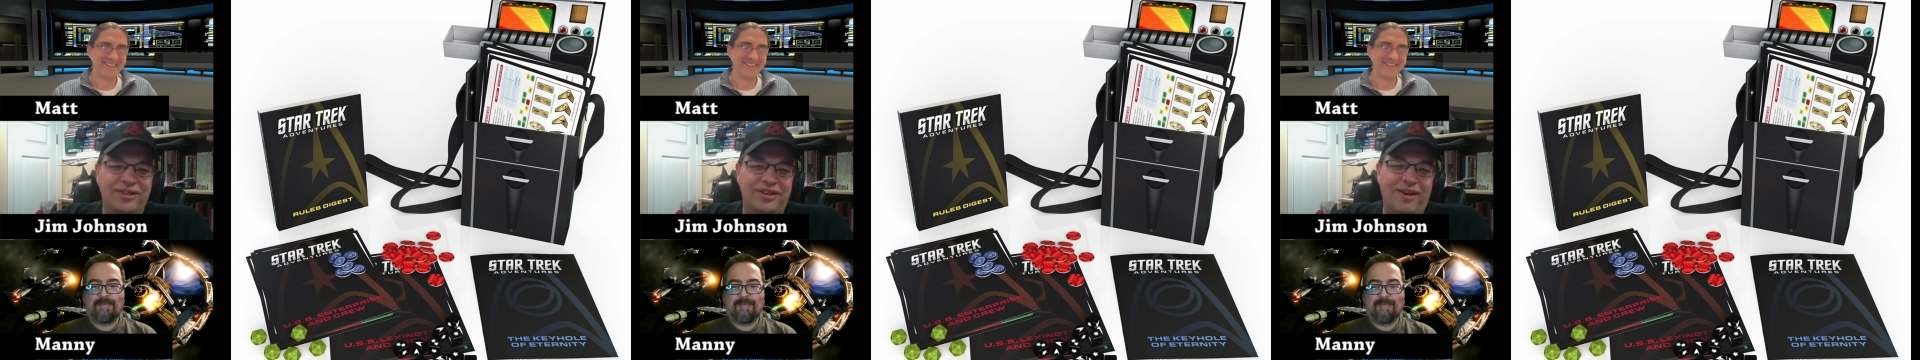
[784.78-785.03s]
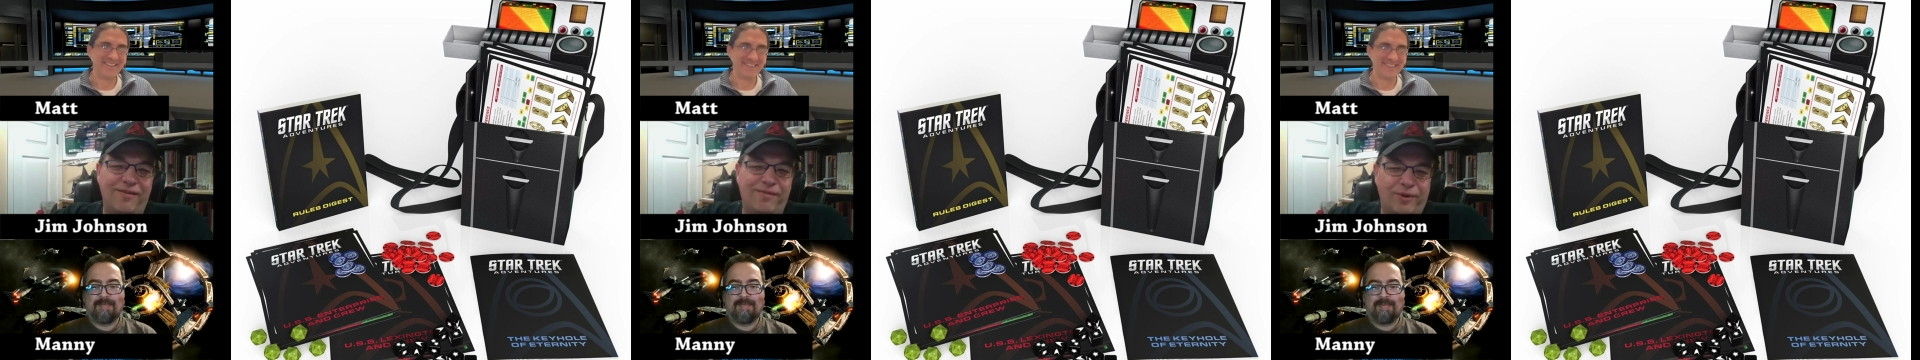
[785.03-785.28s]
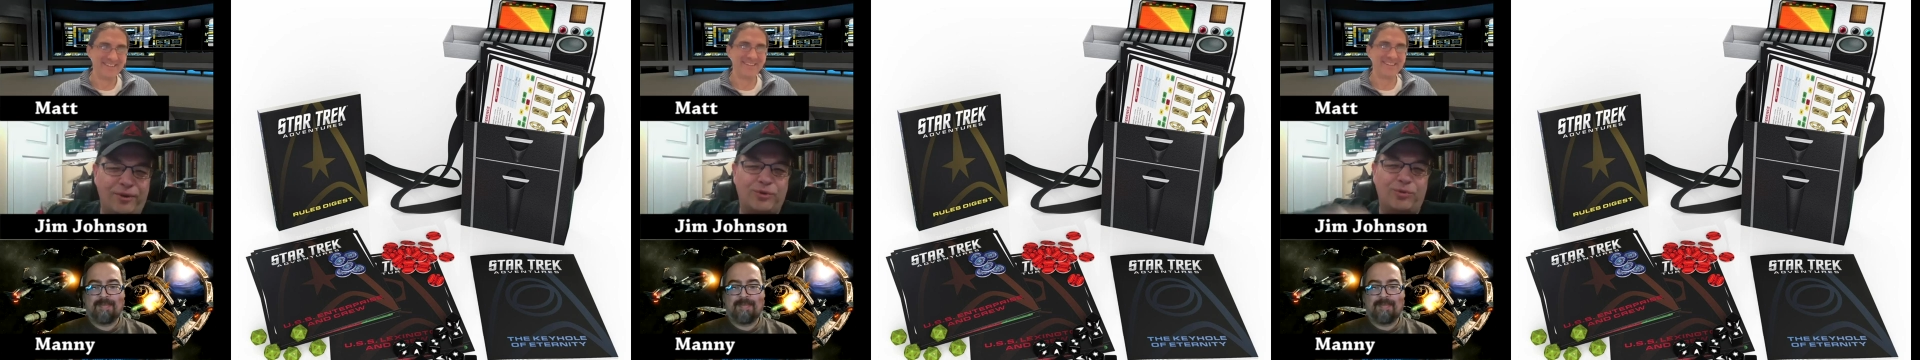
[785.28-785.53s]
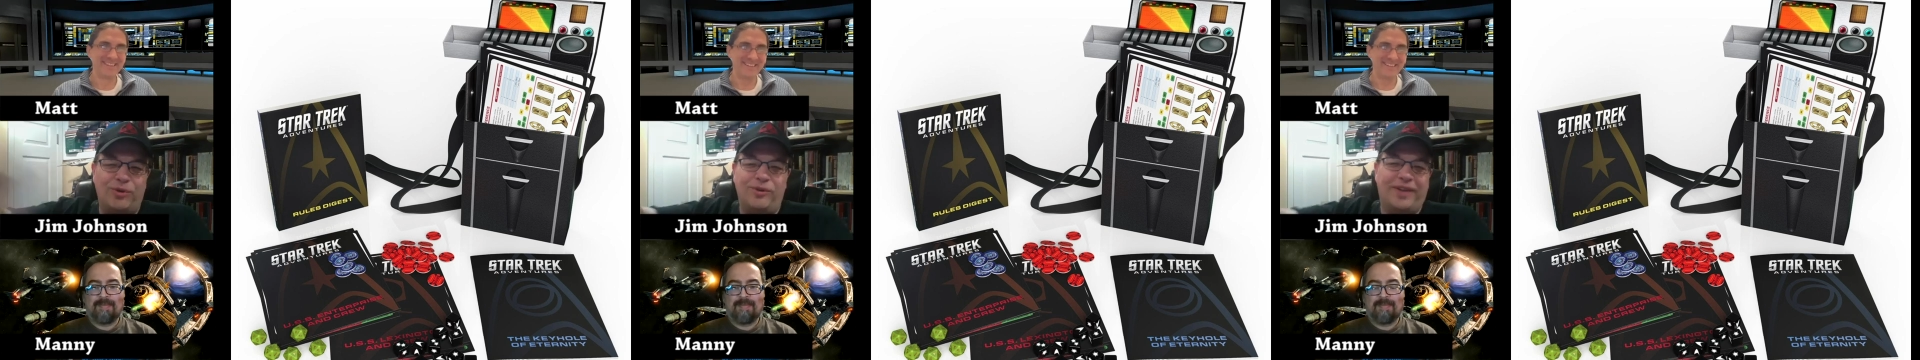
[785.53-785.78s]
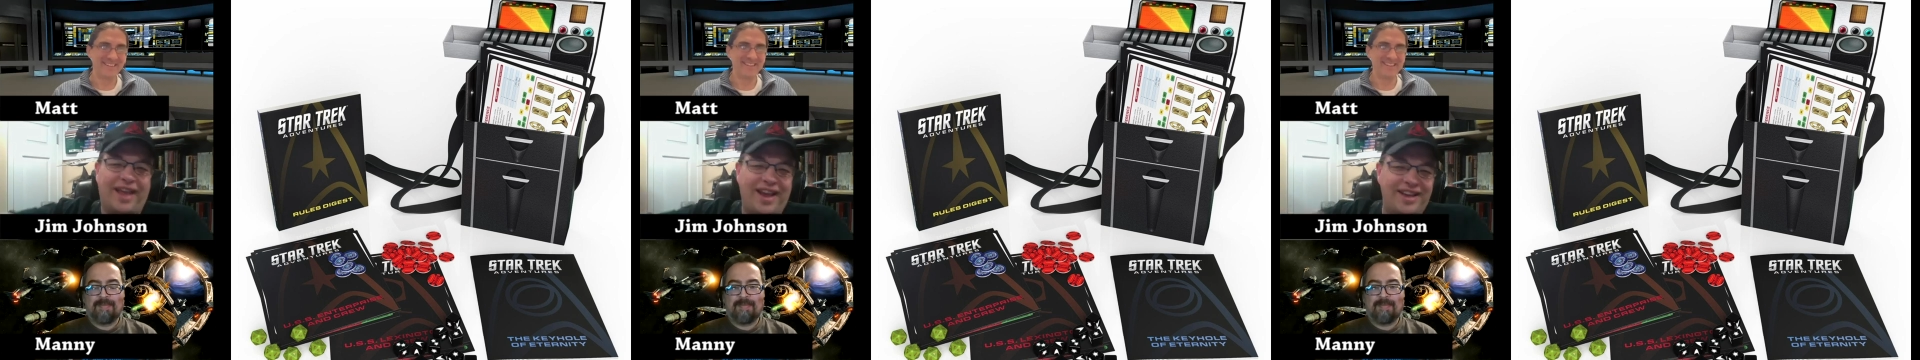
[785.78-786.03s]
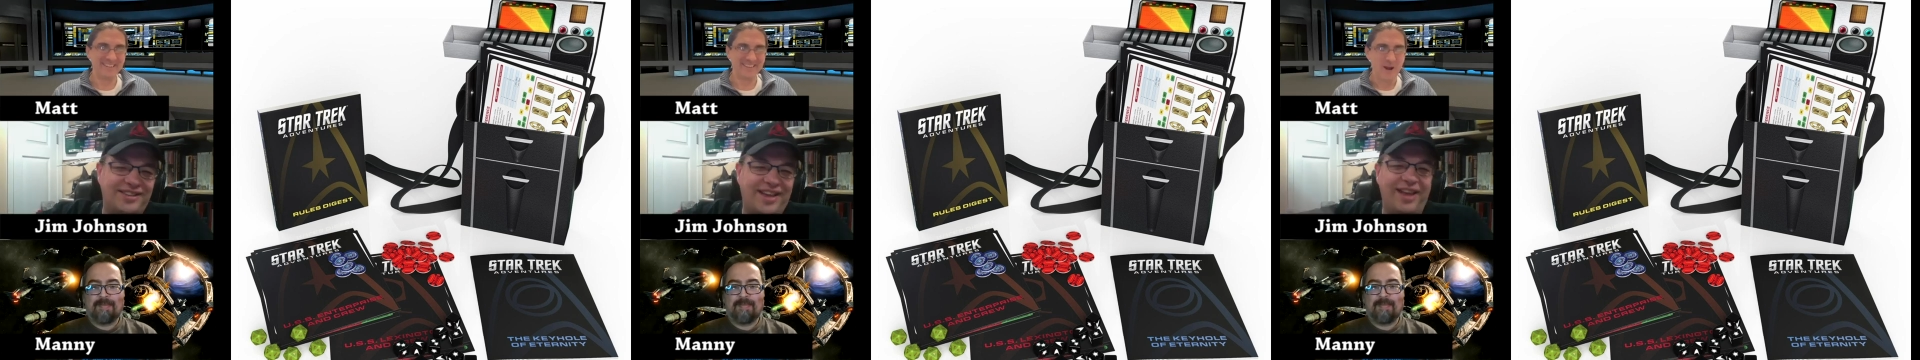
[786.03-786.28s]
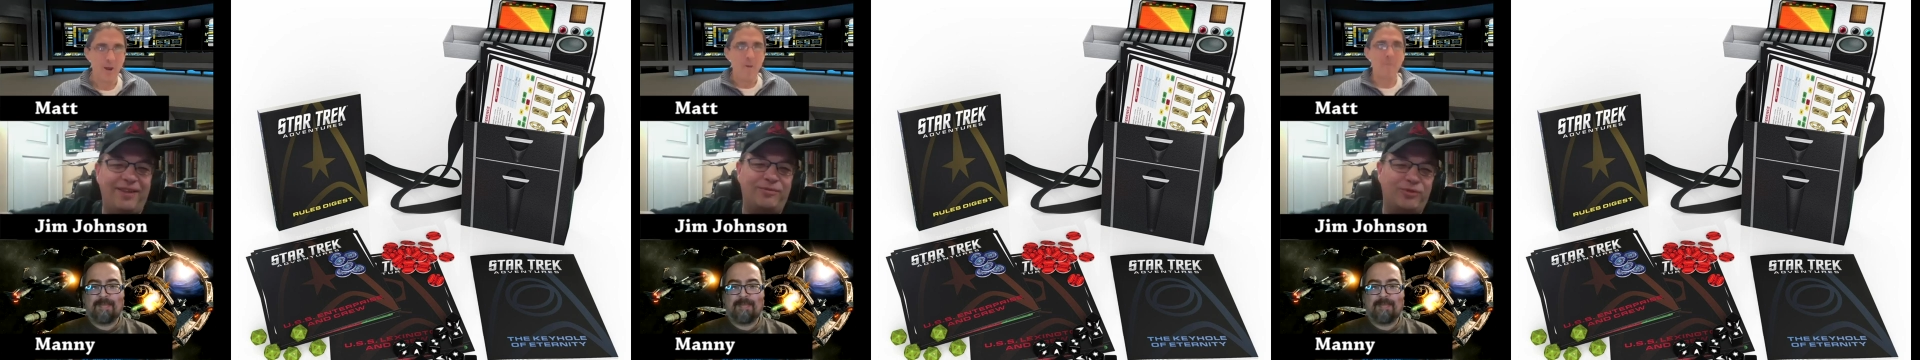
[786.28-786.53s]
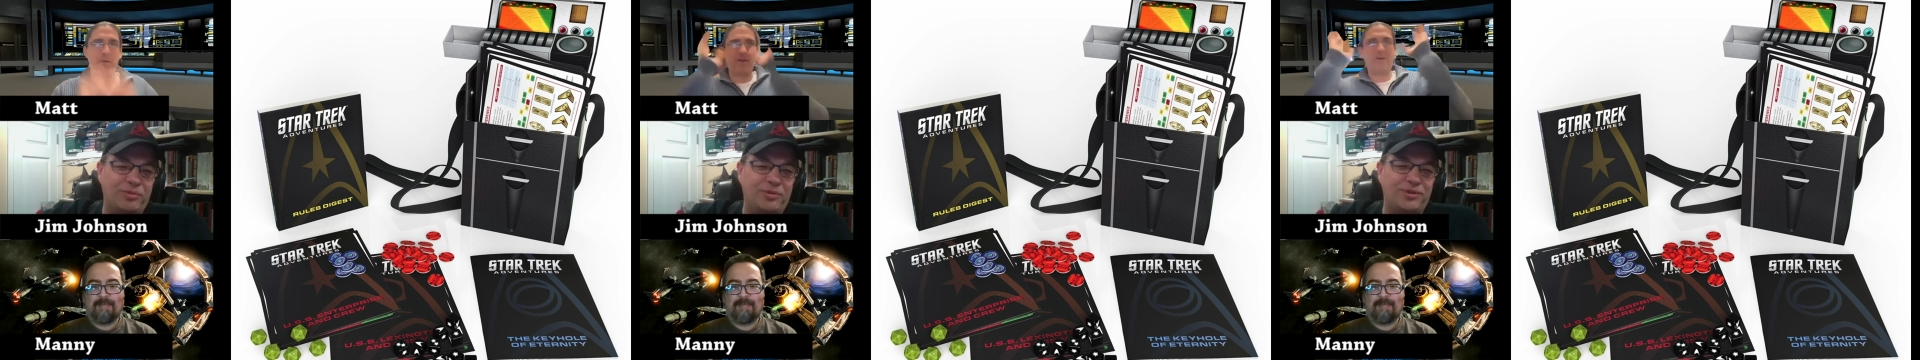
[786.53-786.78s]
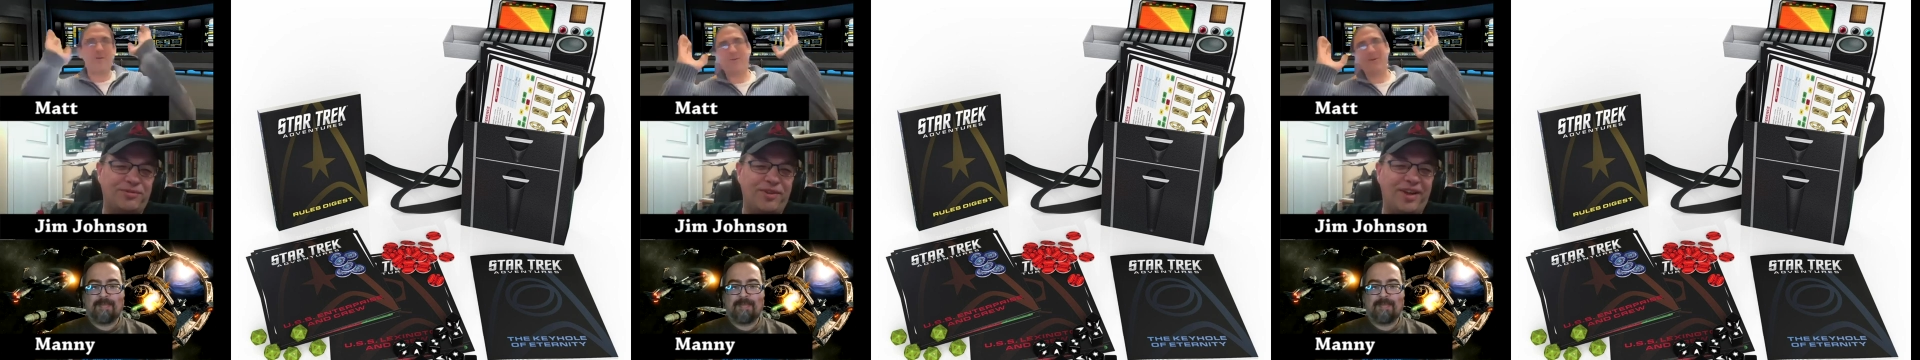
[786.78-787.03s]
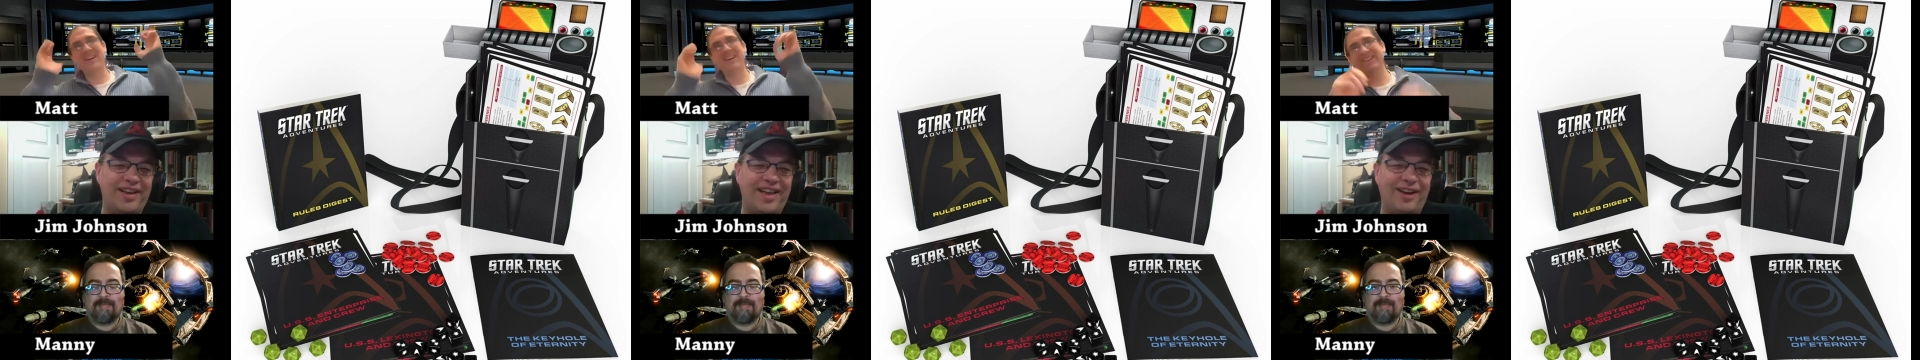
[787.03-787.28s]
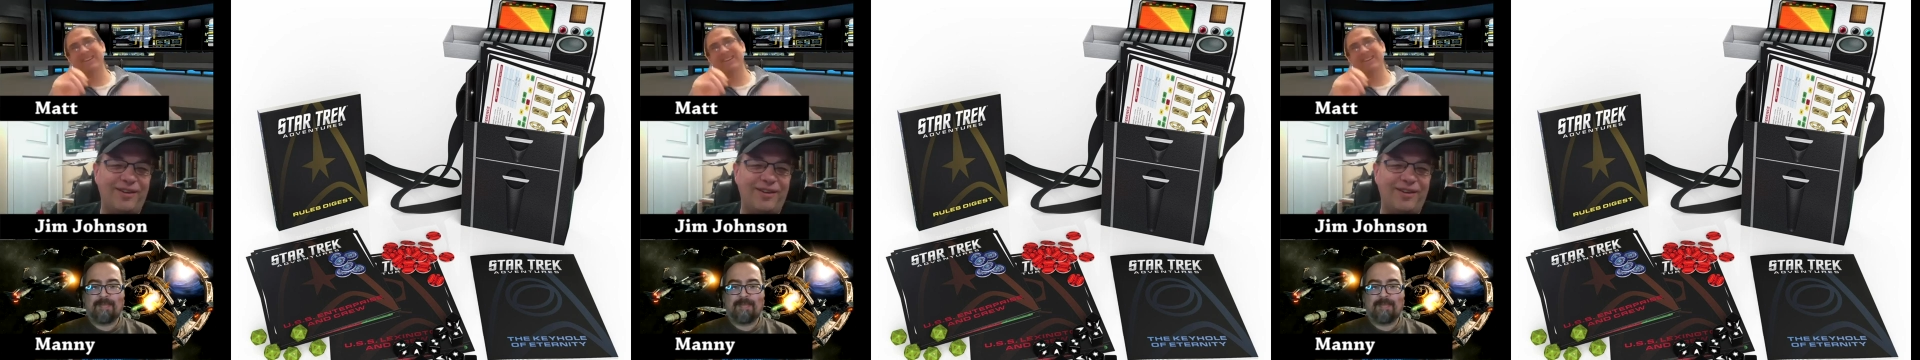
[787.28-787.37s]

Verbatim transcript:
Speaker 1: a virtual cascade of tribbles flying out of